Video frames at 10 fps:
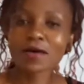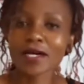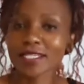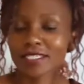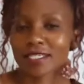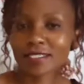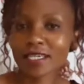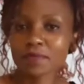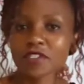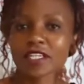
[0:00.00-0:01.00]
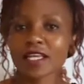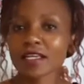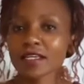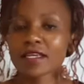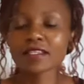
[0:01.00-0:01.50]
When she escaped, she
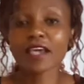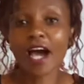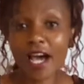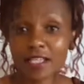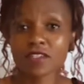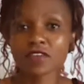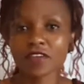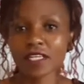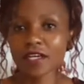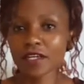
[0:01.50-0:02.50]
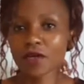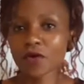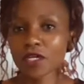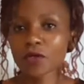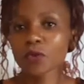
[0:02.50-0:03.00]
landed at the hands of Olaringoi,